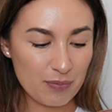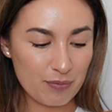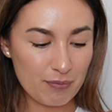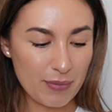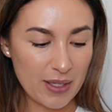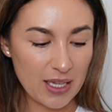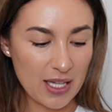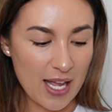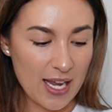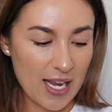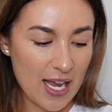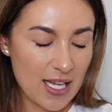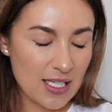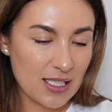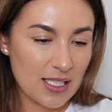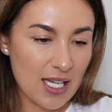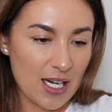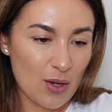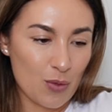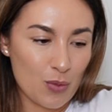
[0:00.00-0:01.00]
but like I
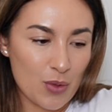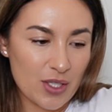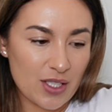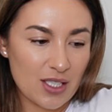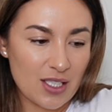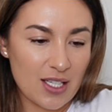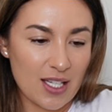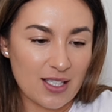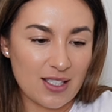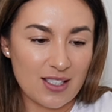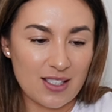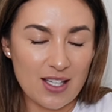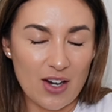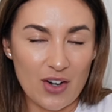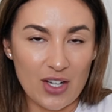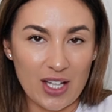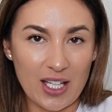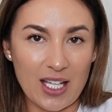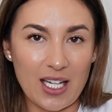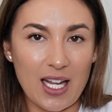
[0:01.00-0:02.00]
said, it wasn't
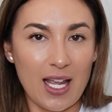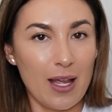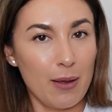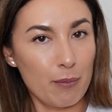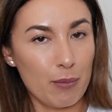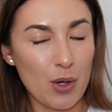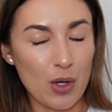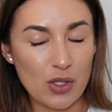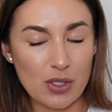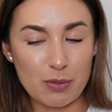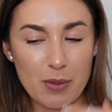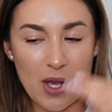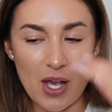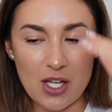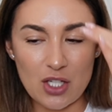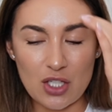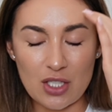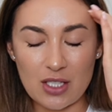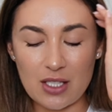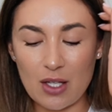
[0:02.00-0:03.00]
necessarily an impulse
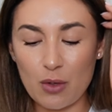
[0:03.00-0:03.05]
purchase.